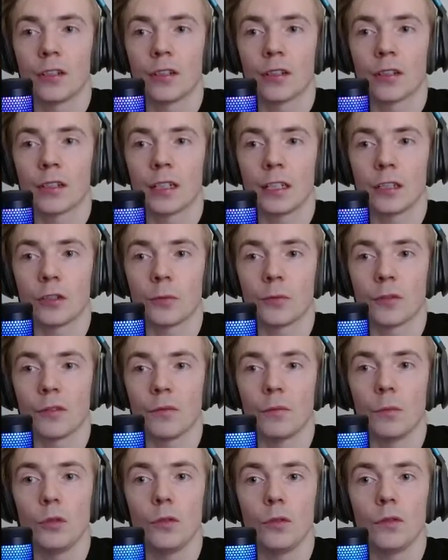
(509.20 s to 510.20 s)
in terms of
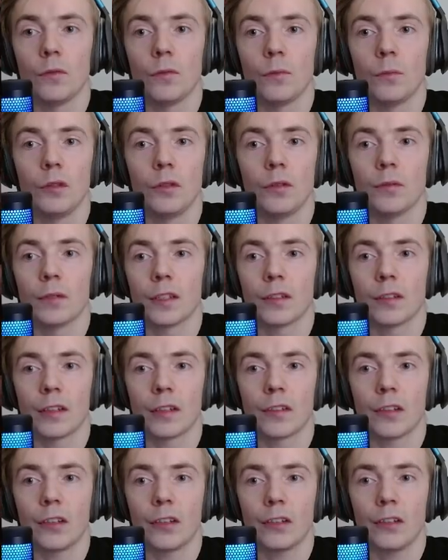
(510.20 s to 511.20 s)
move.
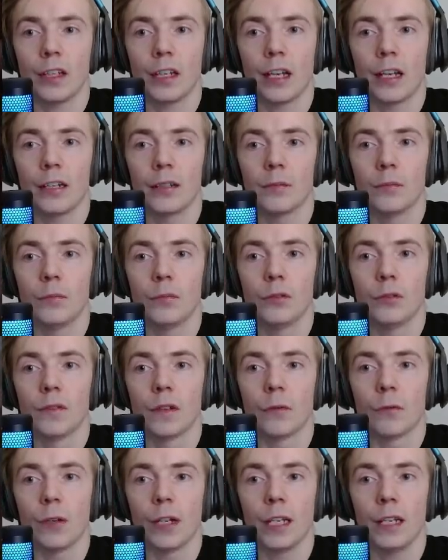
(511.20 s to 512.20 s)
As long as they can't move
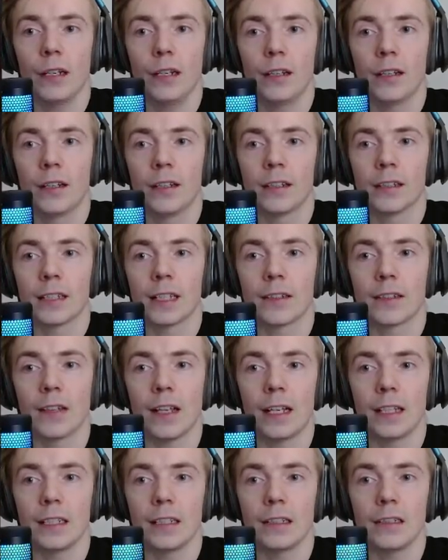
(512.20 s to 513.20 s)
away, that's the
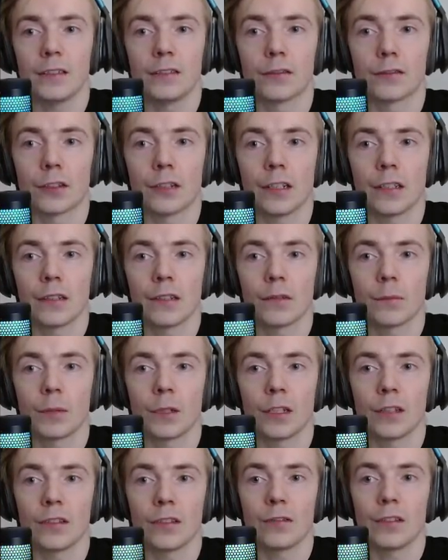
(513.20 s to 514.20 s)
ideal for us,
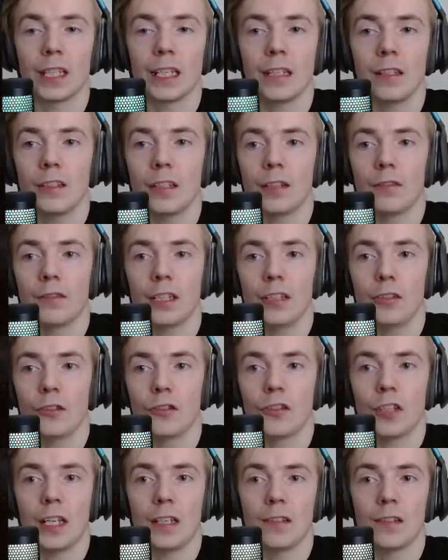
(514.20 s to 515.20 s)
because if they
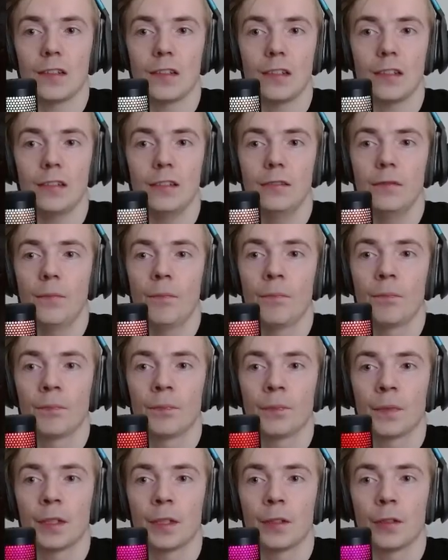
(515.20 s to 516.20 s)
just stand still,
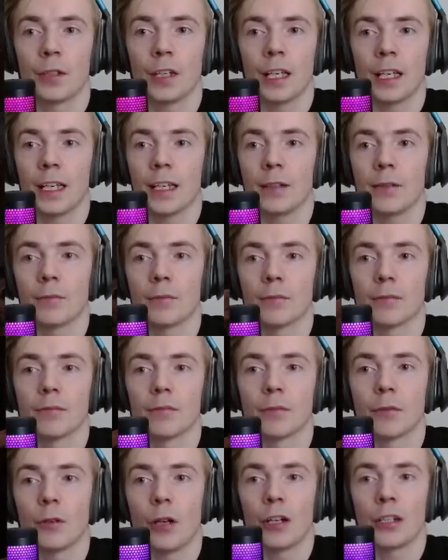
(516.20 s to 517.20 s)

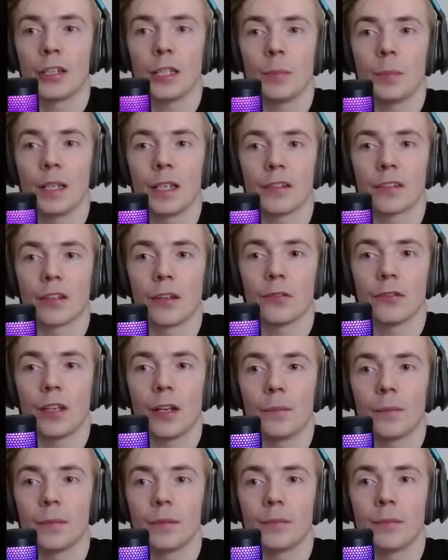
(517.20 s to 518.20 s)
our DPS goes
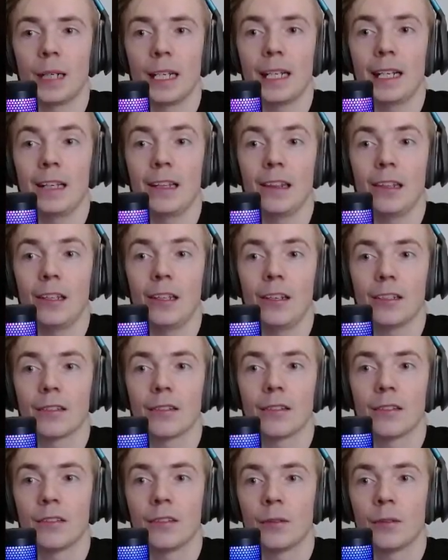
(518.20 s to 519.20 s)
up by a
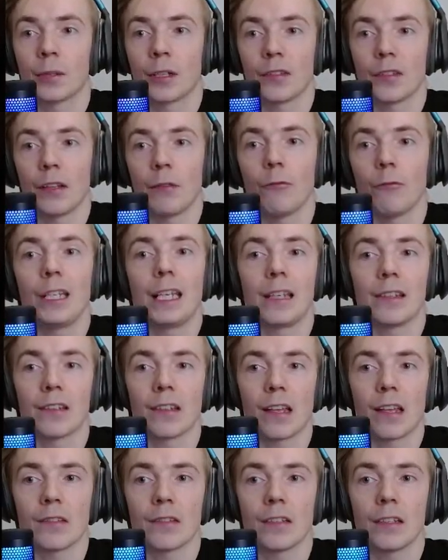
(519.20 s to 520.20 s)
lot, because then we can
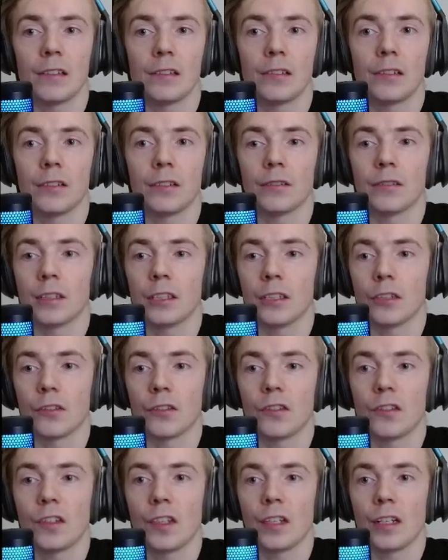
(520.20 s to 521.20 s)
stand still too and
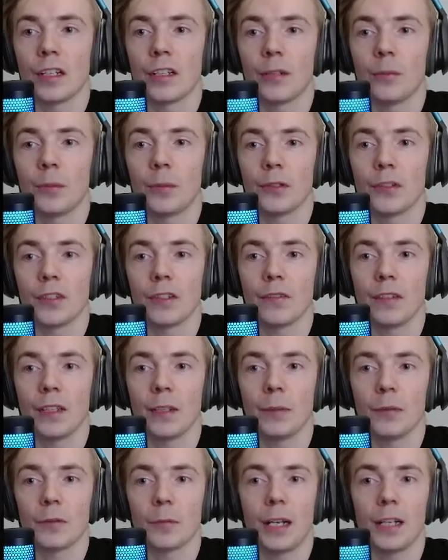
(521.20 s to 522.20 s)
just sit in our Bursting
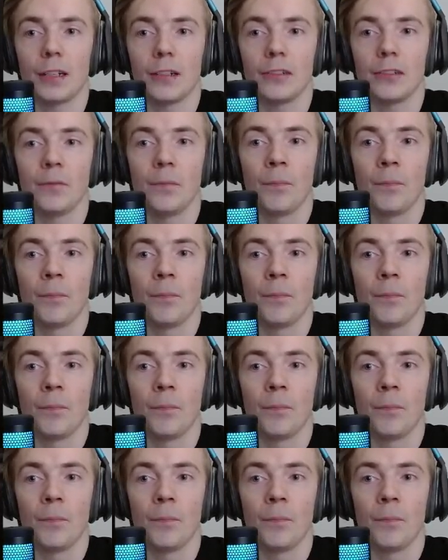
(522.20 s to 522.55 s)
Venomous puddle,